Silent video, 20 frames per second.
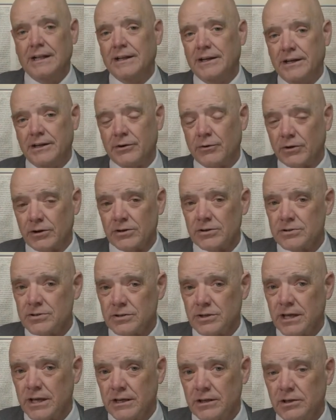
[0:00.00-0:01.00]
in order to
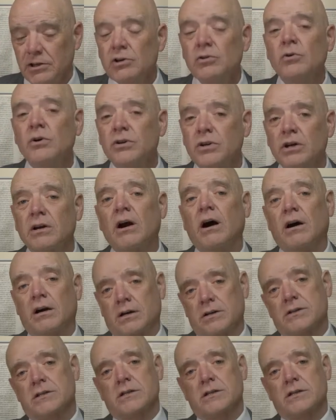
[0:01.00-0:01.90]
get you at the caucus